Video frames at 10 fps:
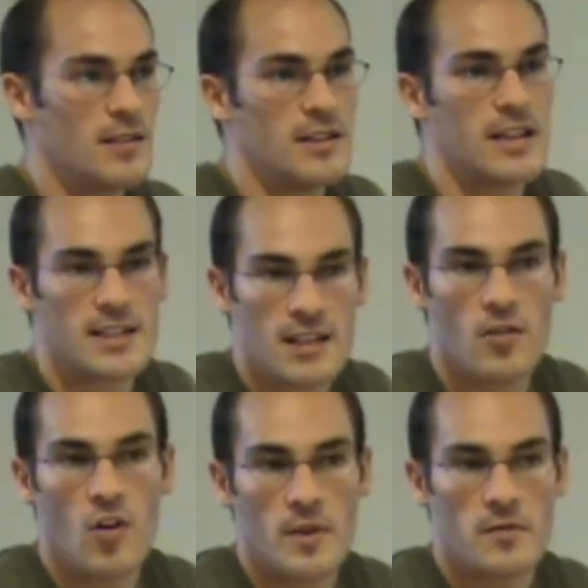
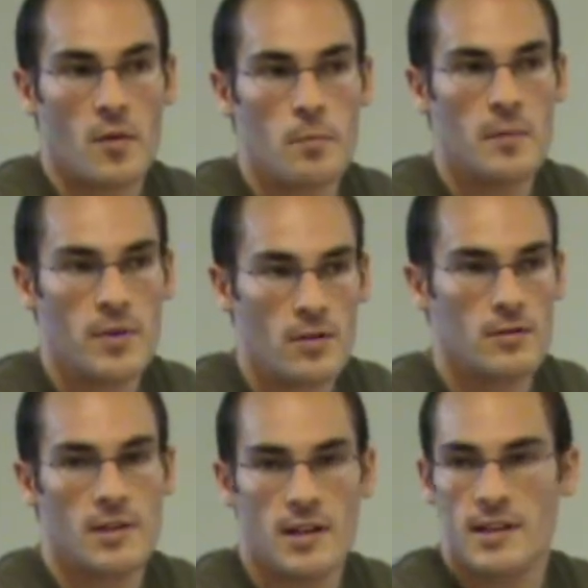interesting comments from people
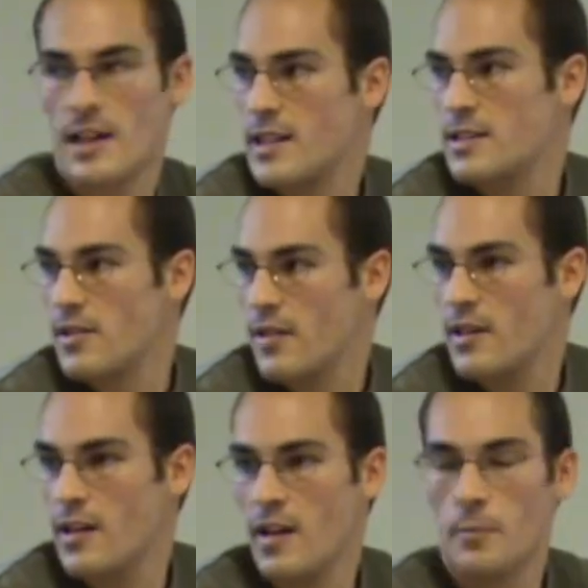that answer
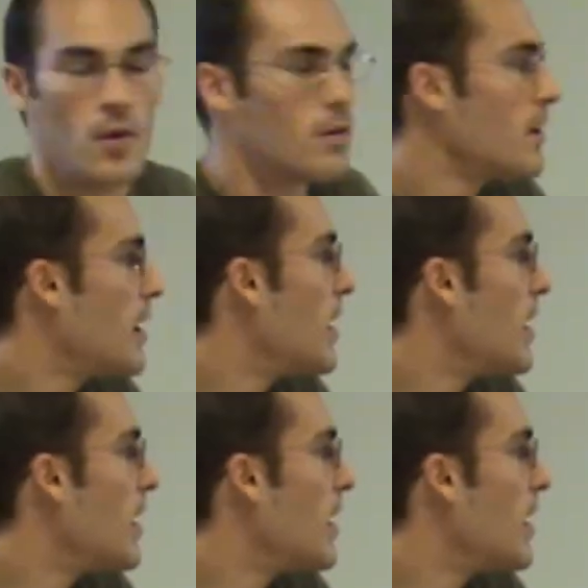the poll.